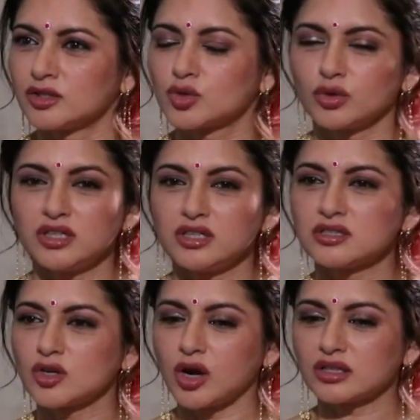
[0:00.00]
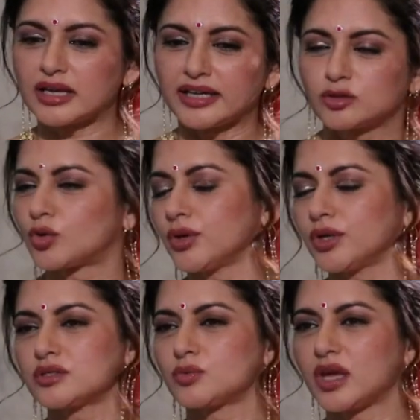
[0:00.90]
So he's not like throwing
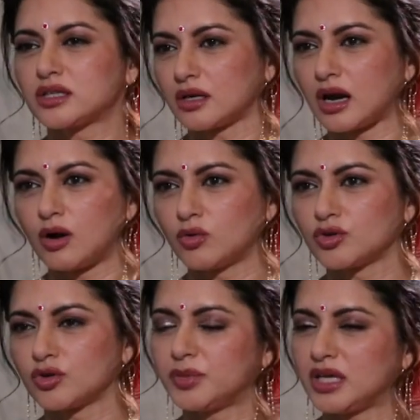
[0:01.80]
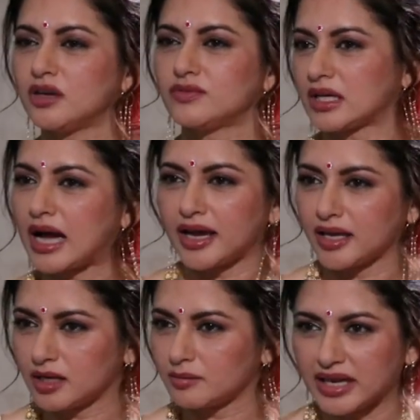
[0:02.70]
his weight around or behaving high
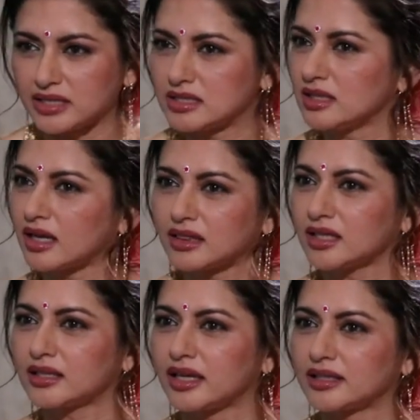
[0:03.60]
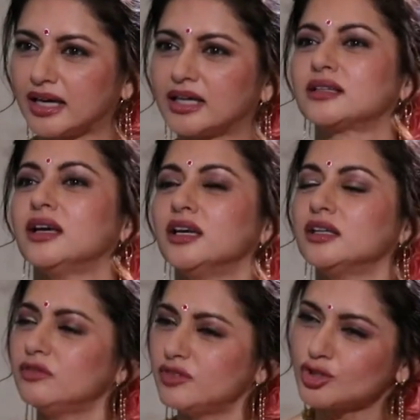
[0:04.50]
and mighty, nothing like that.
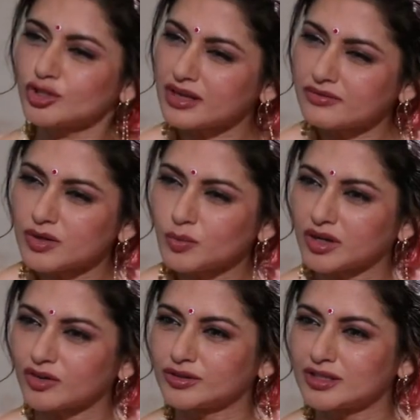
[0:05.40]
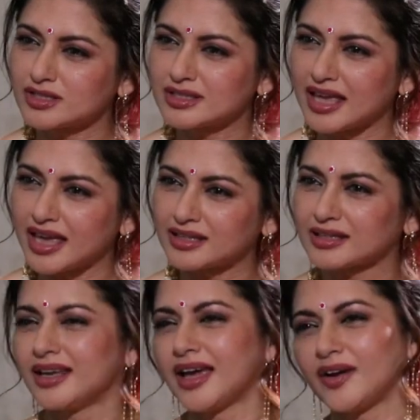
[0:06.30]
He wishes everyone on the set,
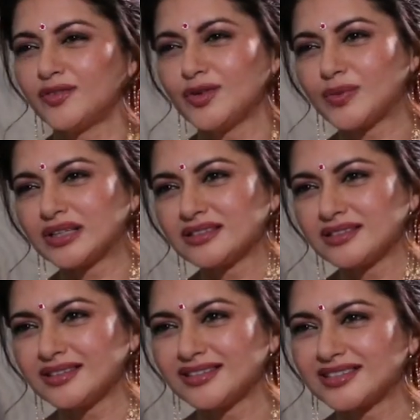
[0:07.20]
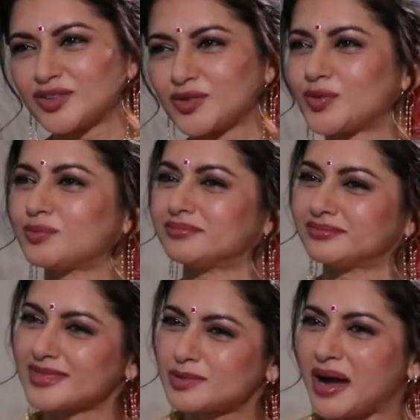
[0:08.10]
everyone is, you know,
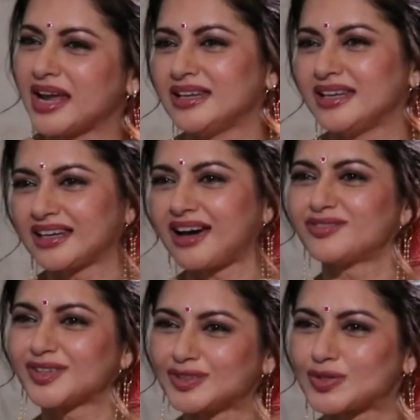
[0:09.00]
smiling, laughing,